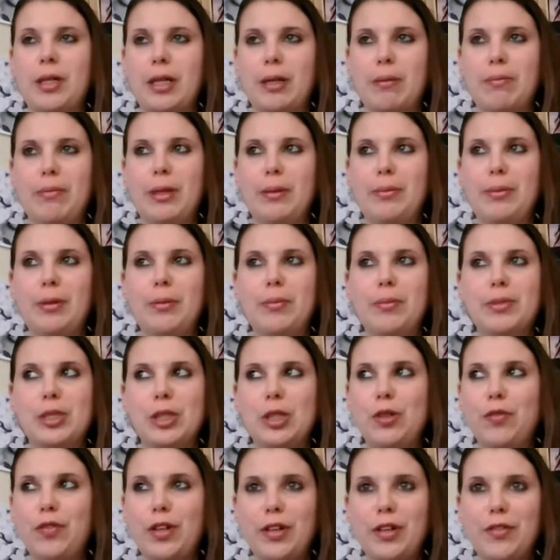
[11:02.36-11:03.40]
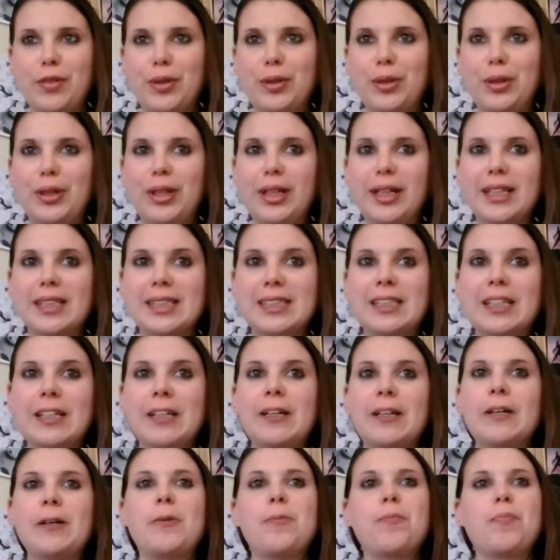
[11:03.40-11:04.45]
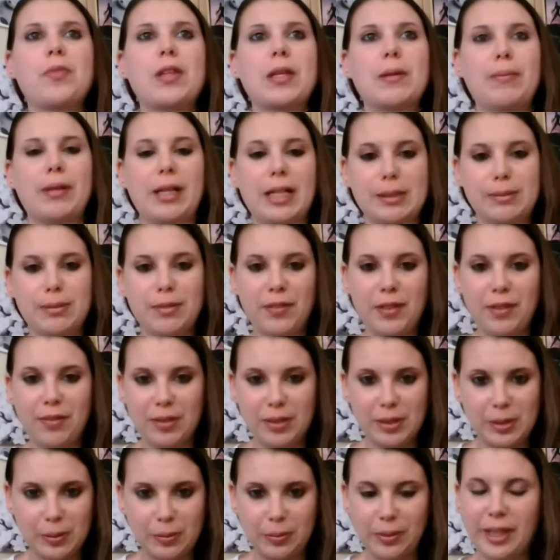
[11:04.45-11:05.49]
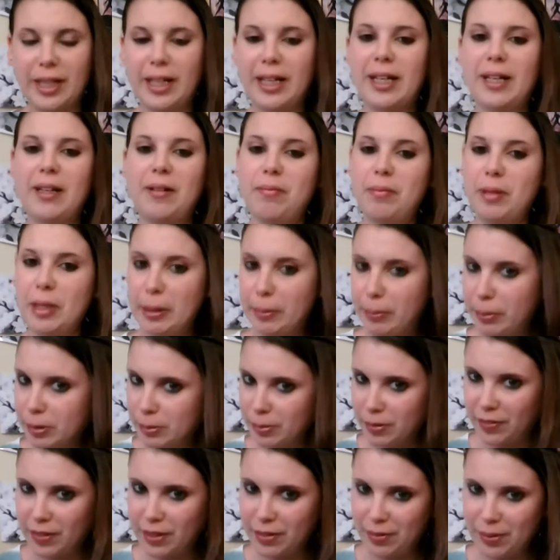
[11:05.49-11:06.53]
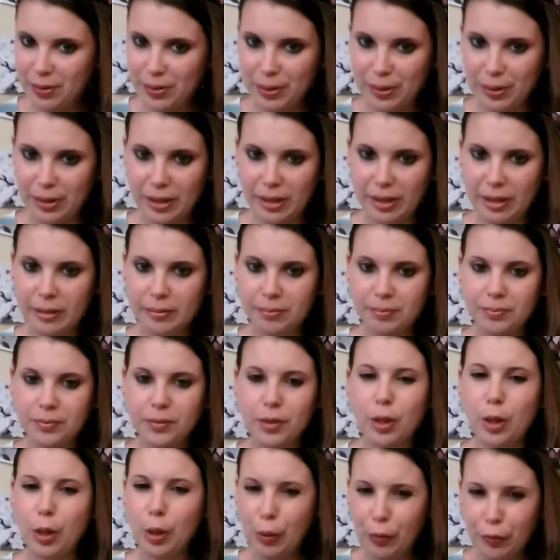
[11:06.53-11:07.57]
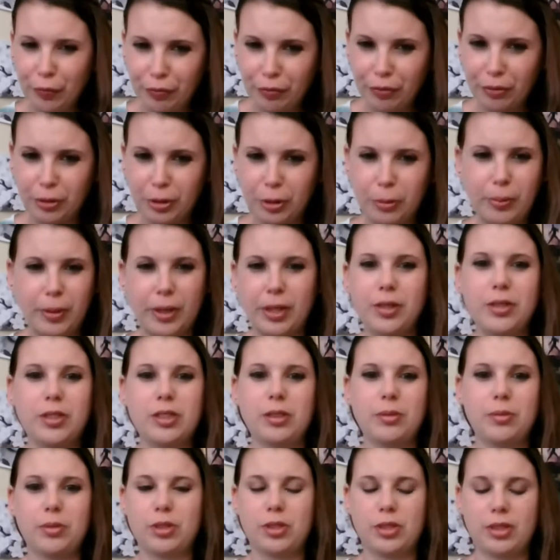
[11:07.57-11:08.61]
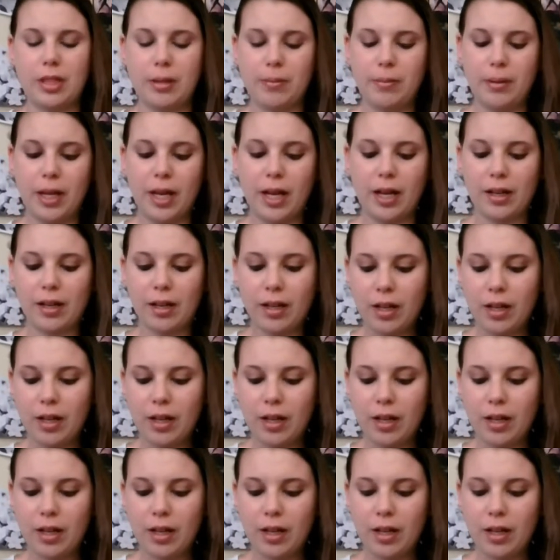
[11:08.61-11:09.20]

Black and purple are my two favourite colours. Black's my favourite to wear. Purple's my favourite colour overall, but I usually would just say black.